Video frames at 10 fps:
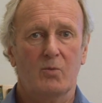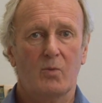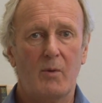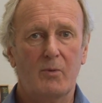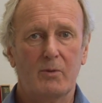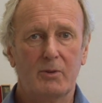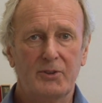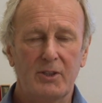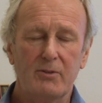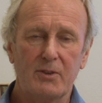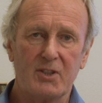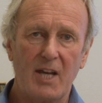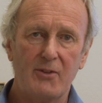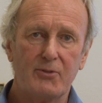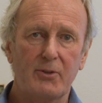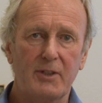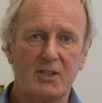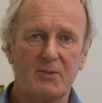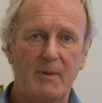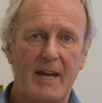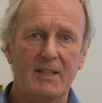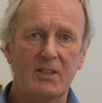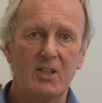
What we will do is go through and explain